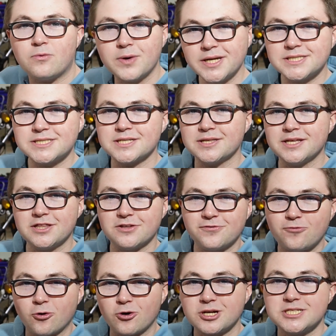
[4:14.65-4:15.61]
recently the
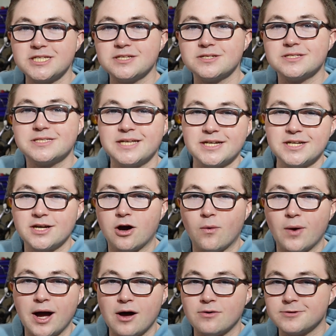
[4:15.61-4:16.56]
fork seals did
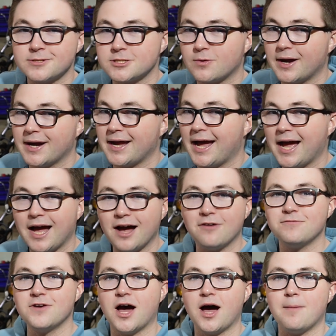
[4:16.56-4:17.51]
go out, so I
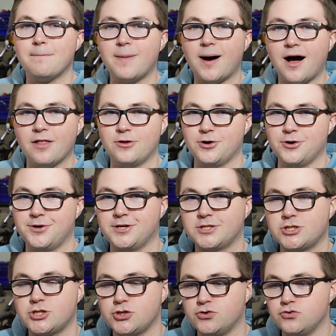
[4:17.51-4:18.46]
have not
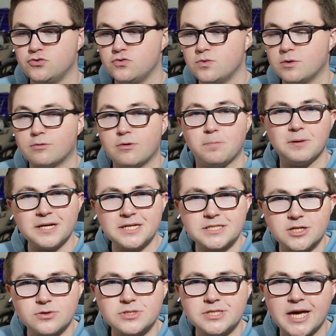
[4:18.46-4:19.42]
bothered to replace
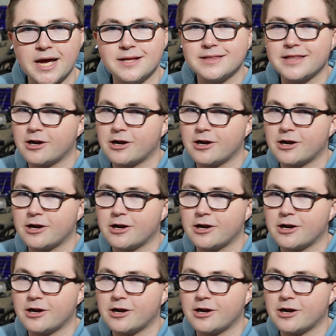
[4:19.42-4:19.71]
those yet.